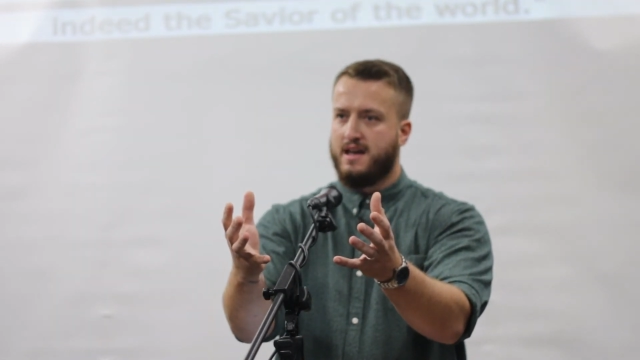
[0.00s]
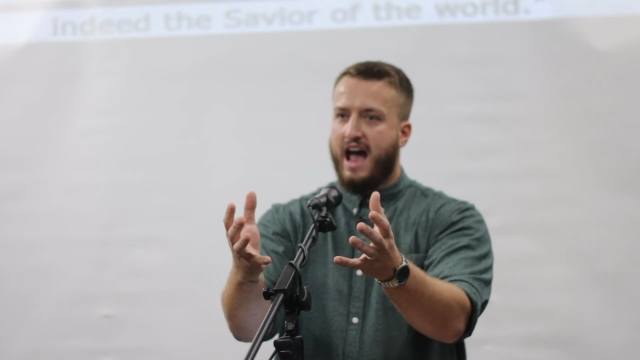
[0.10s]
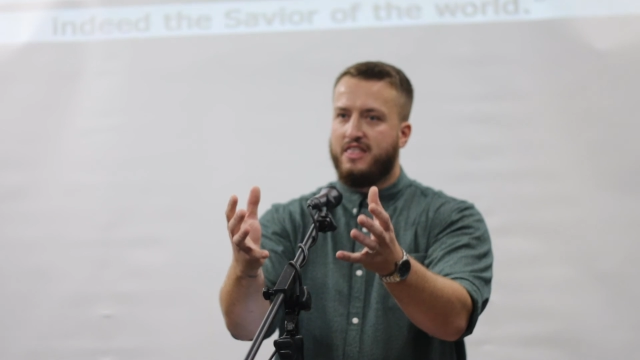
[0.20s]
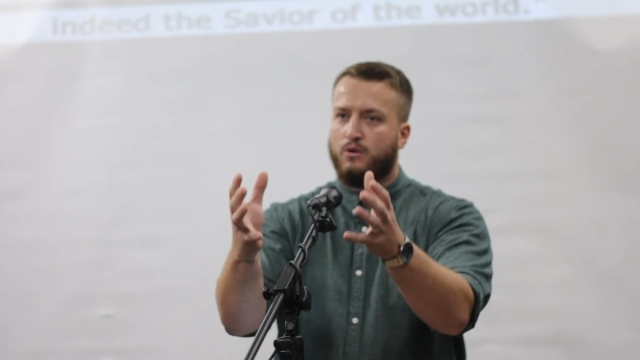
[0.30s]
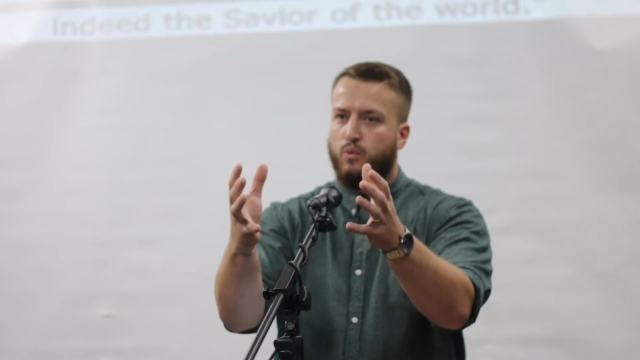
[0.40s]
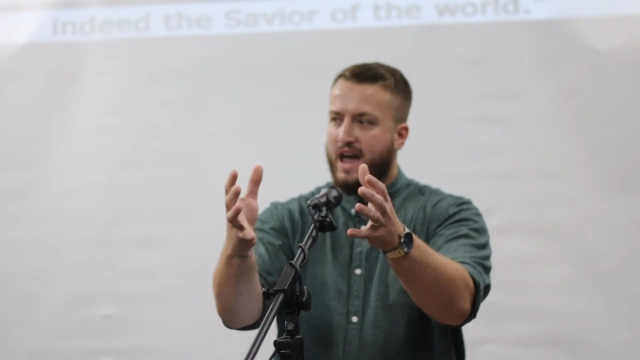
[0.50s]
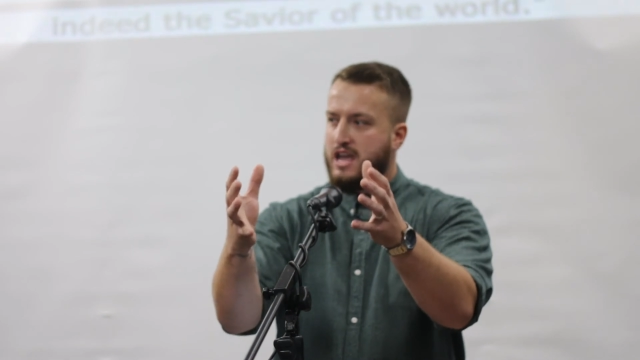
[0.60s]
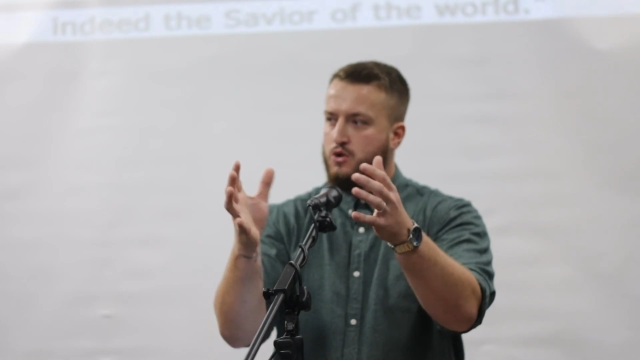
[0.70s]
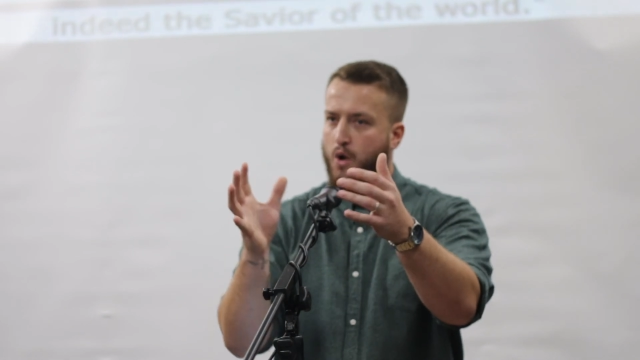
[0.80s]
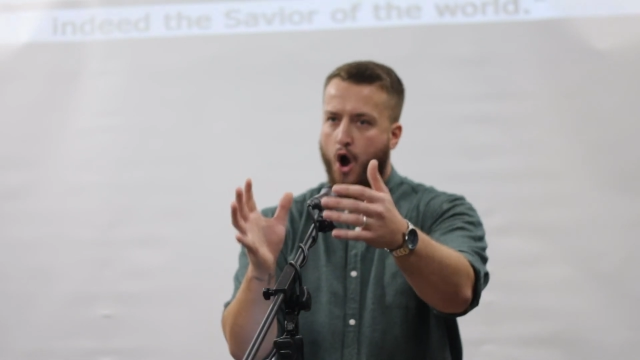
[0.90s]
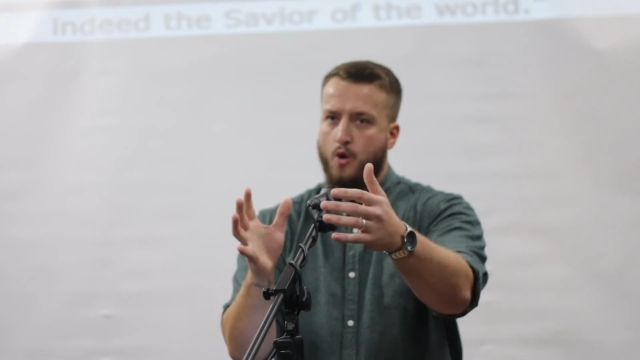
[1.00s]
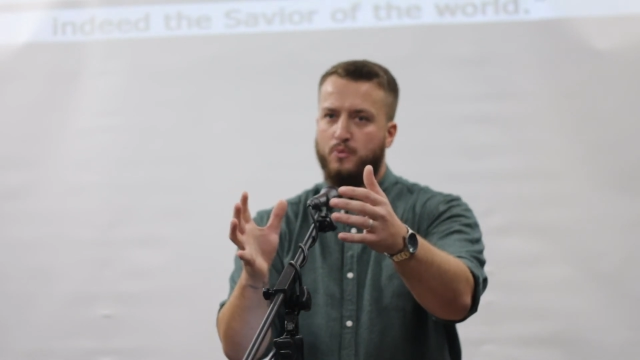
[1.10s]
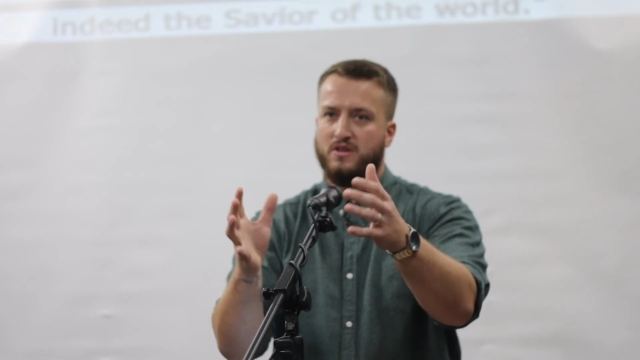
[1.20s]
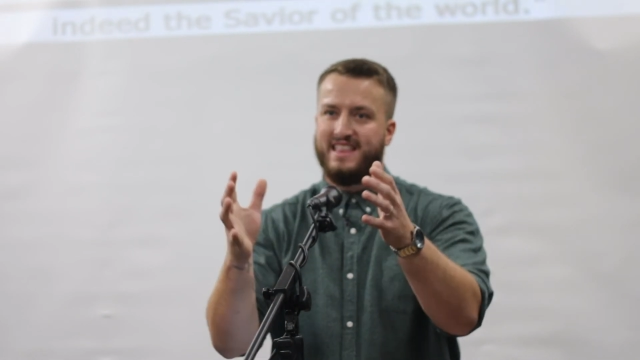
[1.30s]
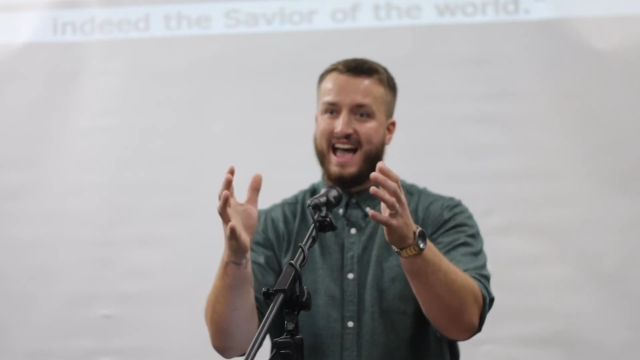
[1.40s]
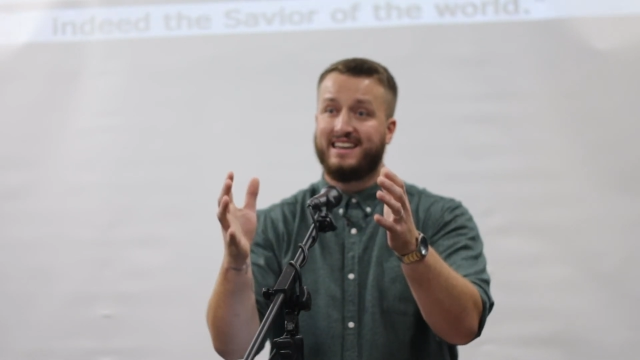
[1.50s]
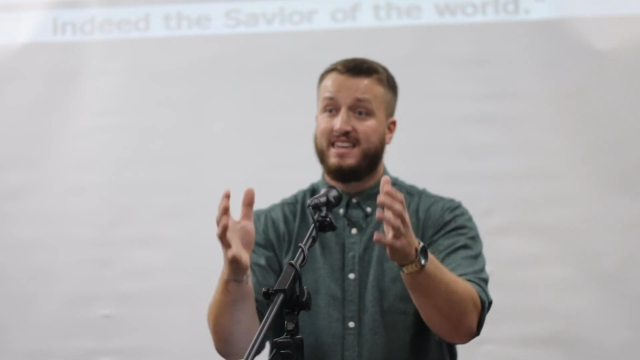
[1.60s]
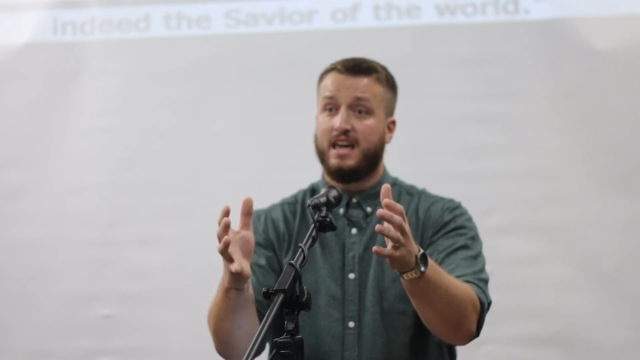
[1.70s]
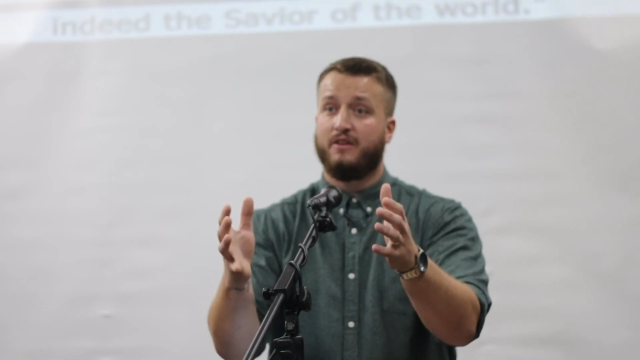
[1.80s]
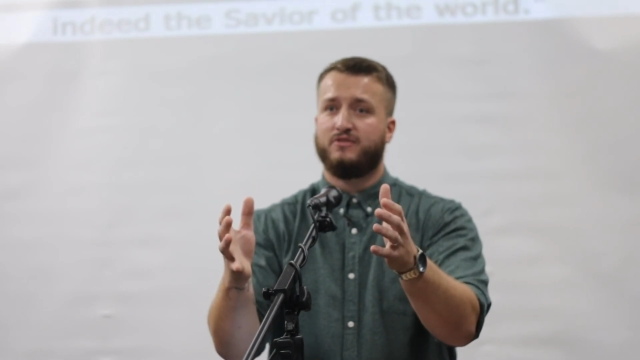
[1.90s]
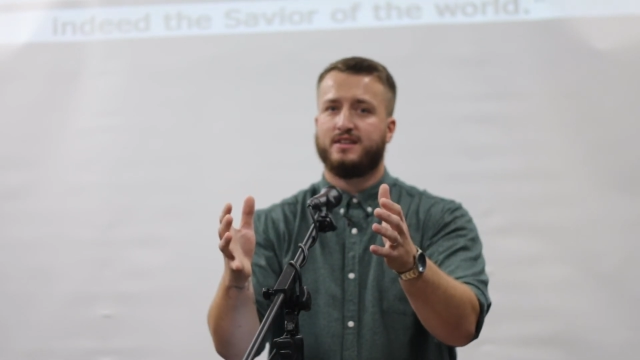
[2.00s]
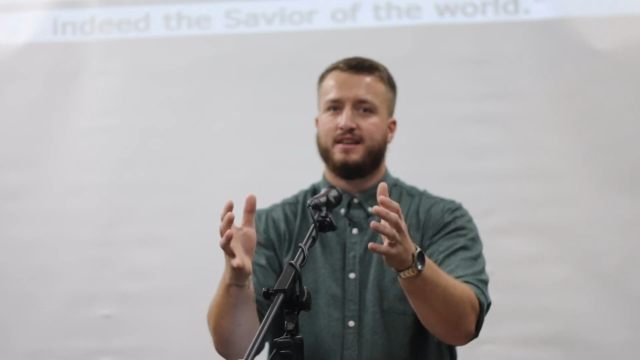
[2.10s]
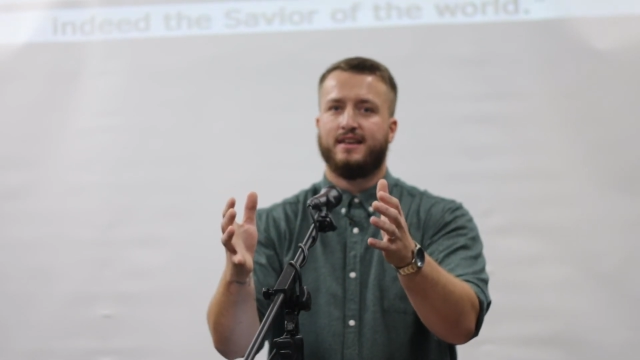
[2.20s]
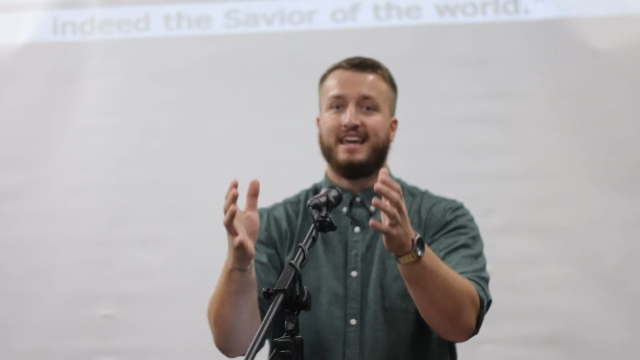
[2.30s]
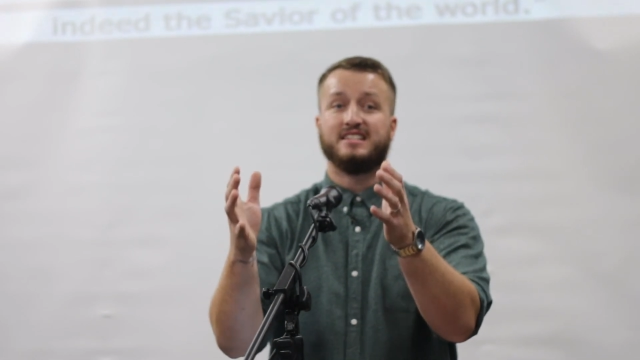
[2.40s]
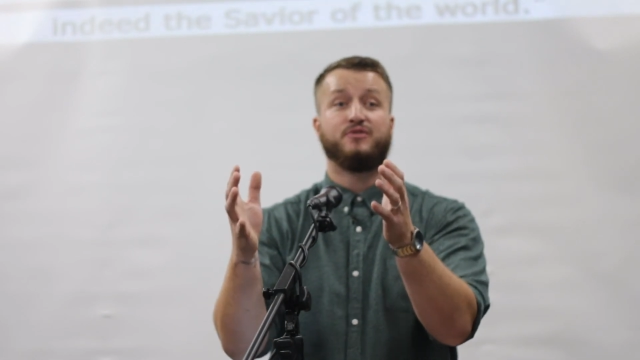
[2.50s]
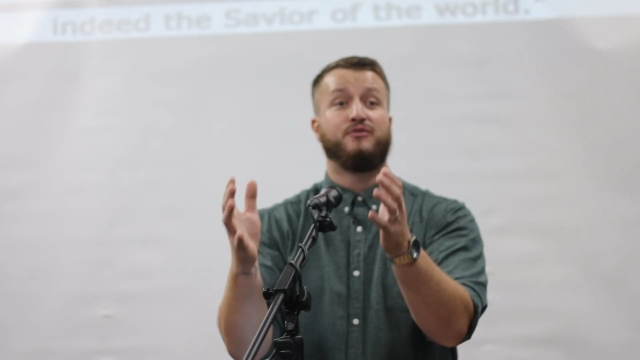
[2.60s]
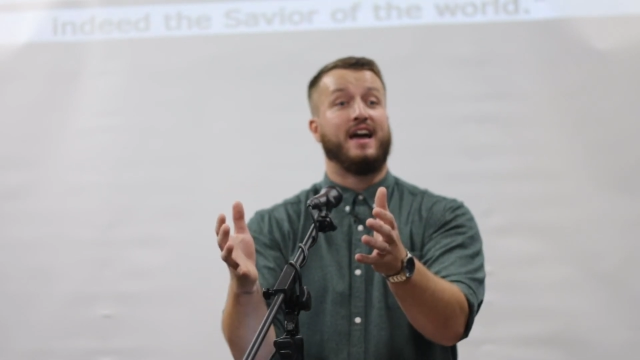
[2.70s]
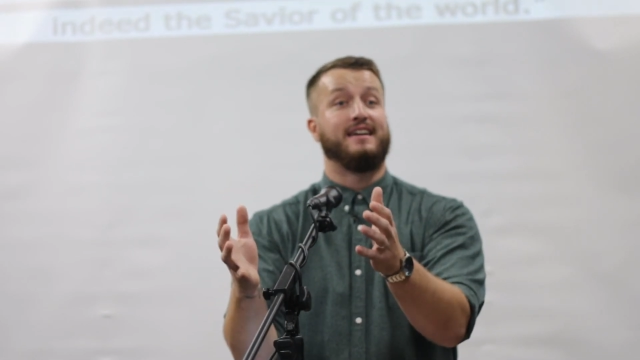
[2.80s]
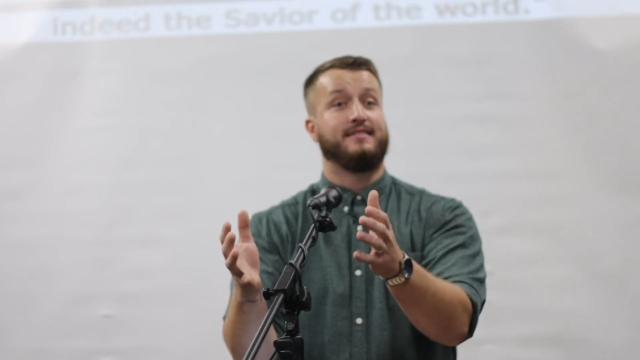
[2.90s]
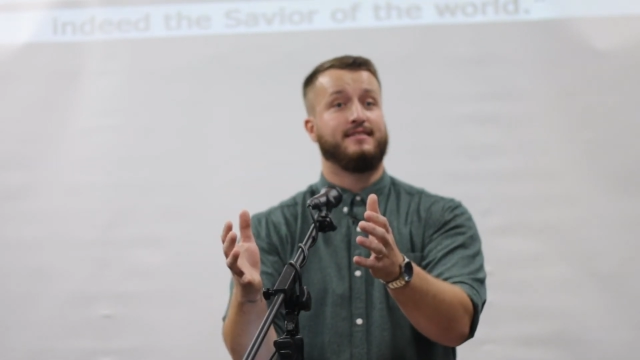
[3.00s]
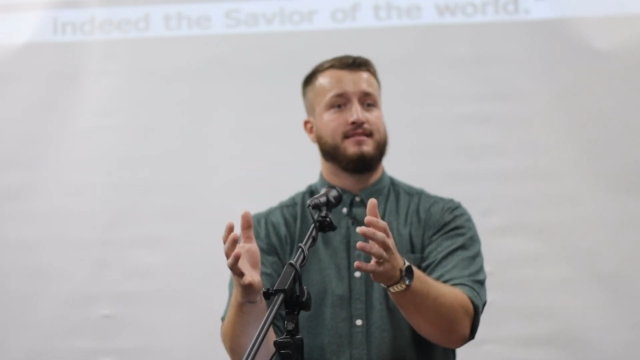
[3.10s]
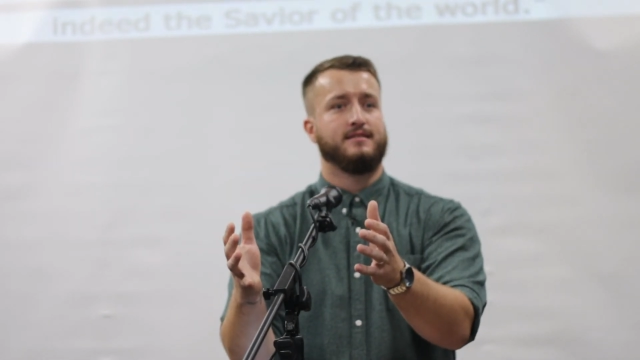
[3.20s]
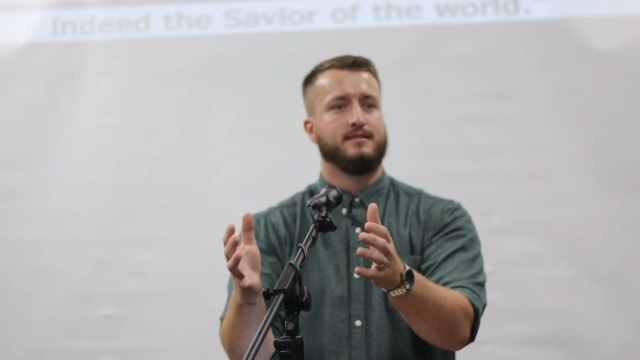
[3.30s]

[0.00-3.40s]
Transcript: And the way you open that gift is faith.